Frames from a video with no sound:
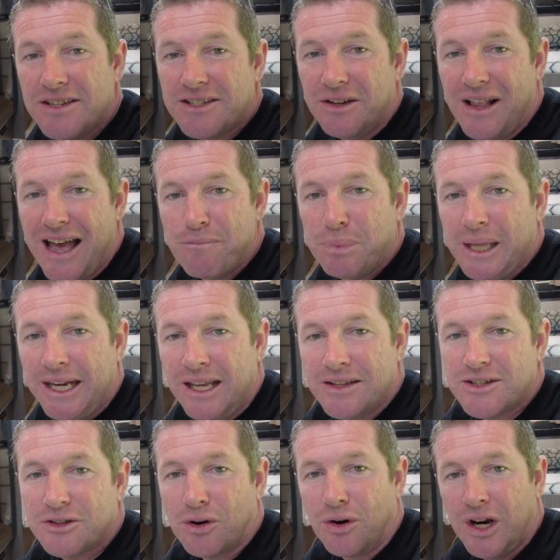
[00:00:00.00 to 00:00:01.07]
you still have plenty of
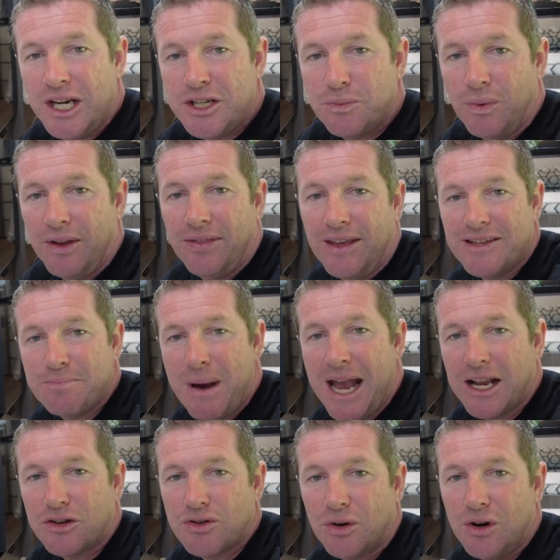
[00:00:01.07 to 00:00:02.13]
storage with this
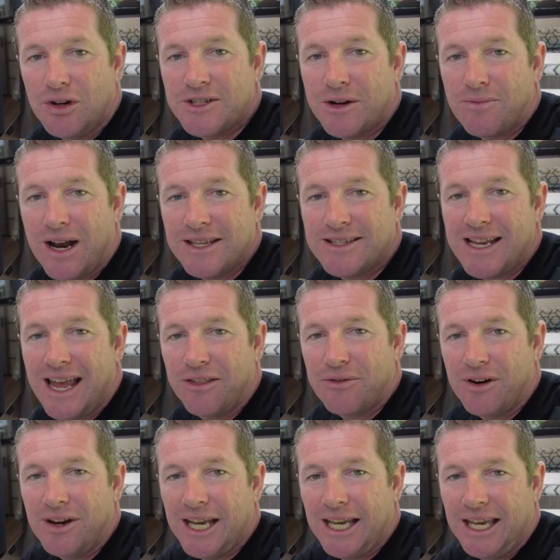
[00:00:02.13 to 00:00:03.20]
bank of drawers that runs down
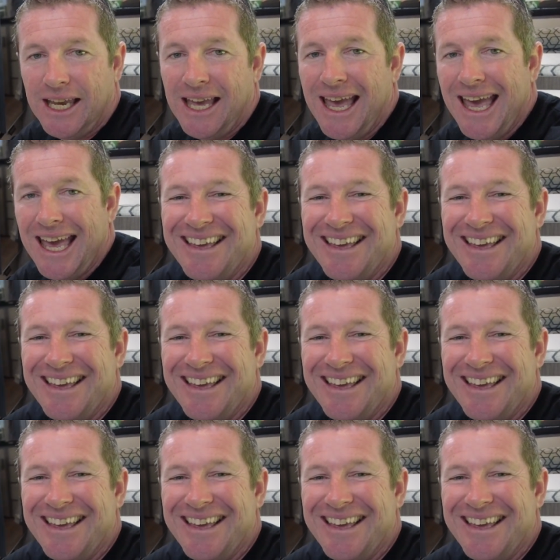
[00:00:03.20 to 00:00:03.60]
through here.